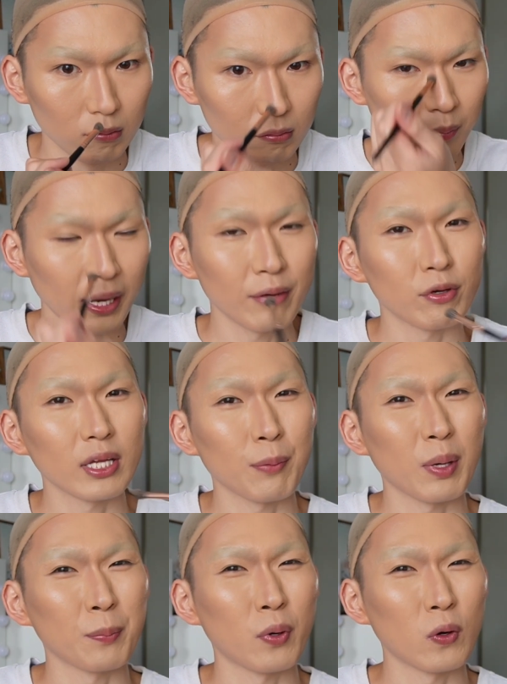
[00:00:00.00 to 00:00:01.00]
But every time
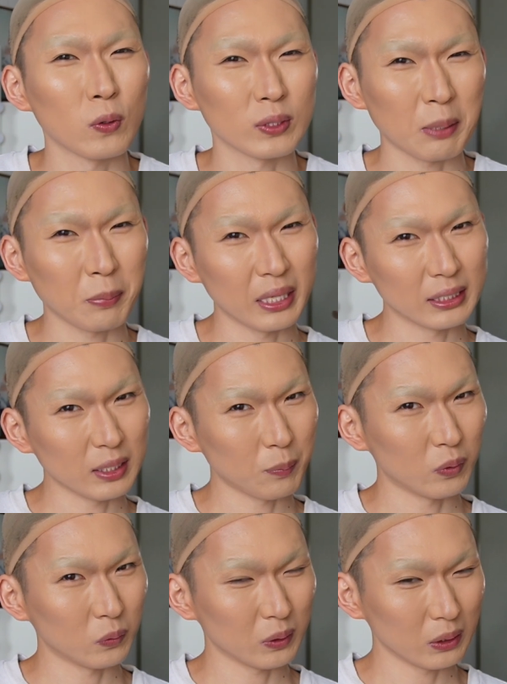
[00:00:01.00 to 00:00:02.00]
I pause I play some
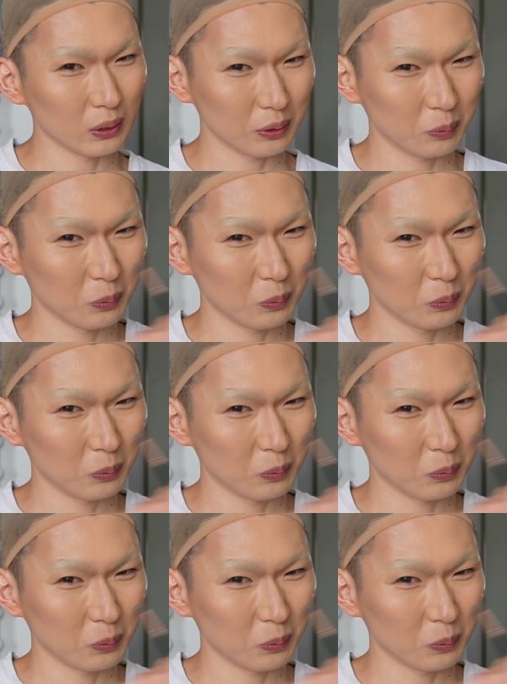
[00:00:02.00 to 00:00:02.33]
music.